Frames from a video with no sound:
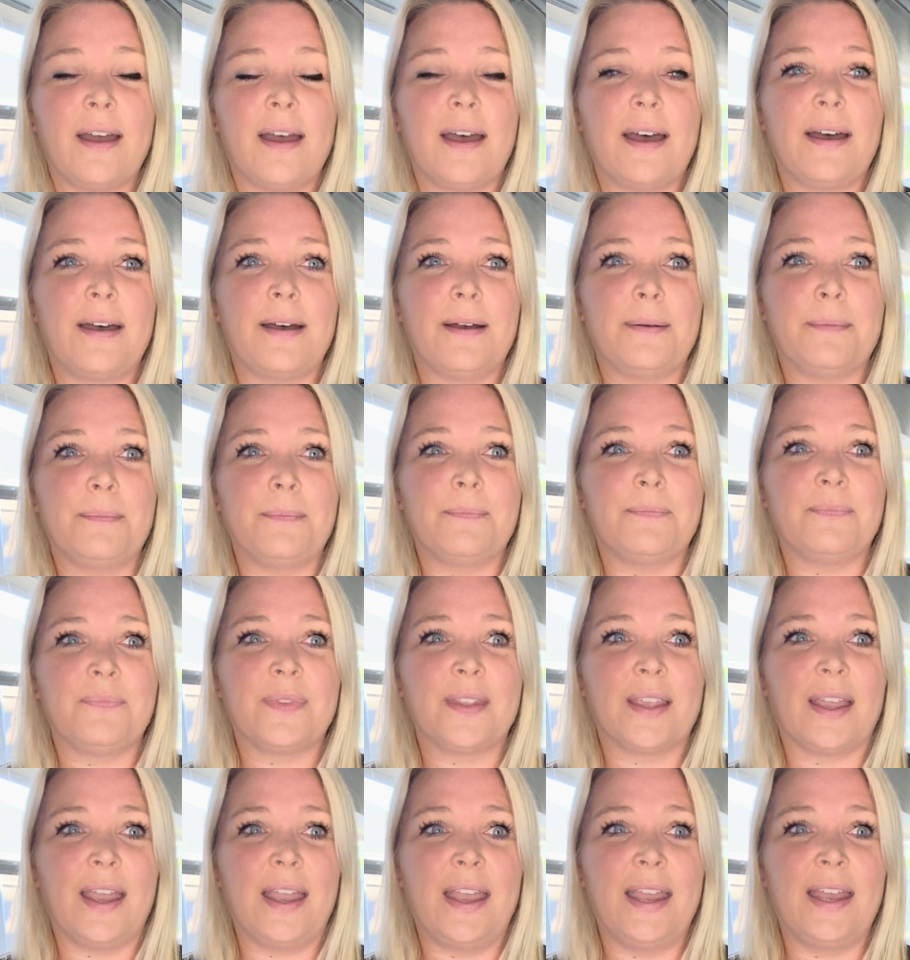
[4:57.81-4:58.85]

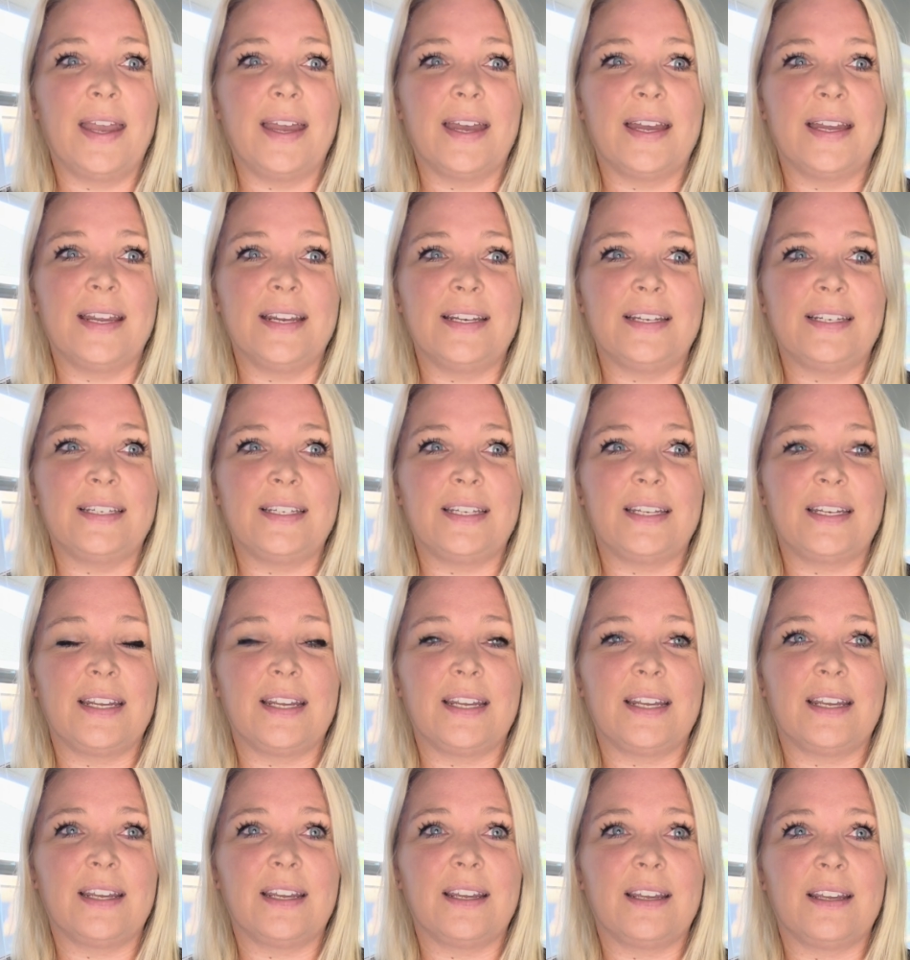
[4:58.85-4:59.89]
And
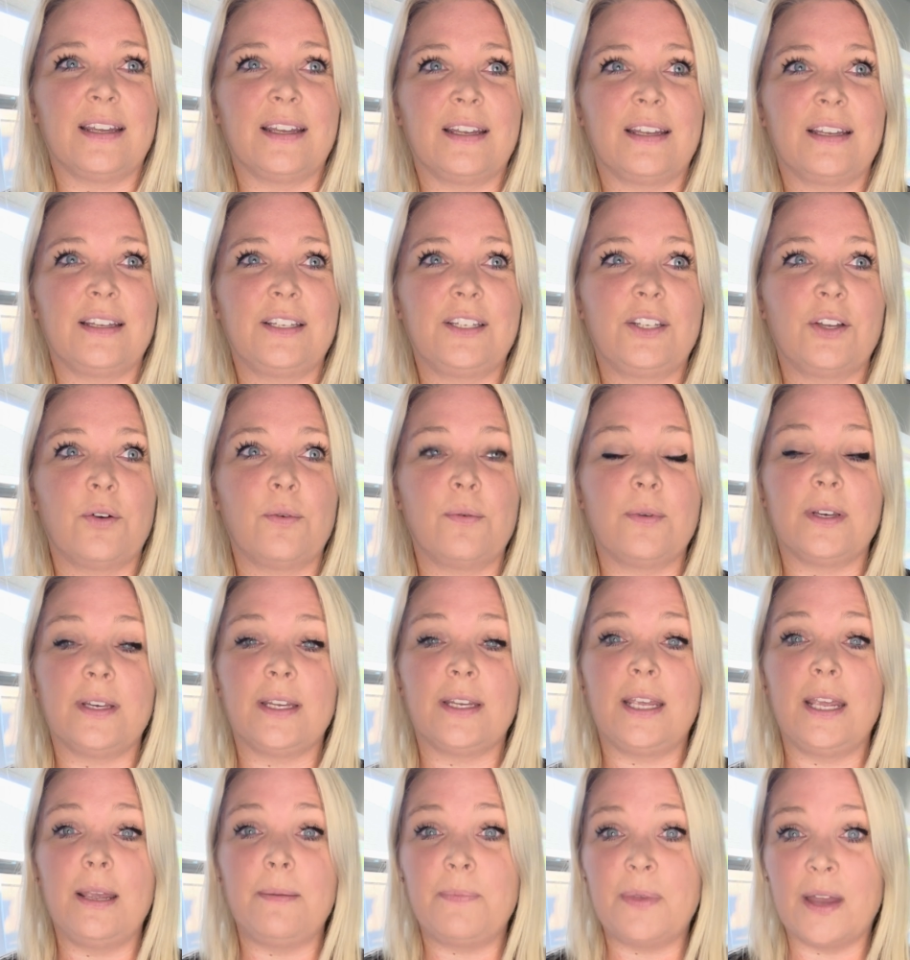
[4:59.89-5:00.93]
So
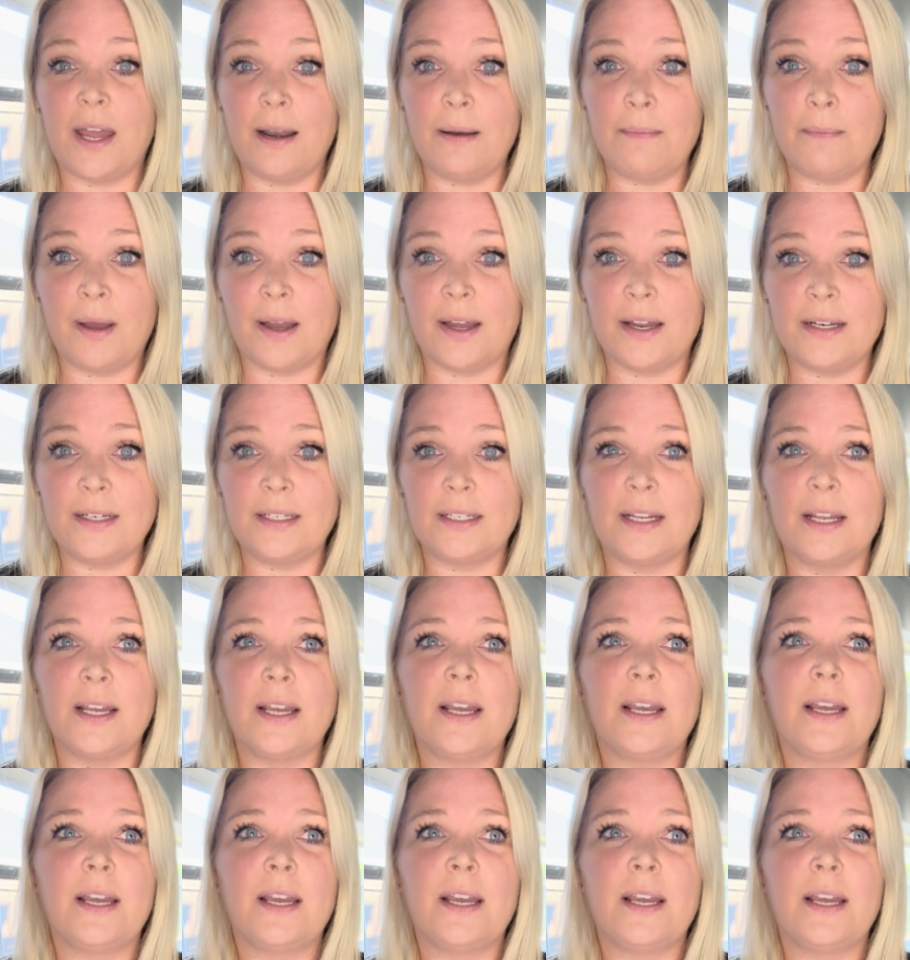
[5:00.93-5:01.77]
keep that in mind.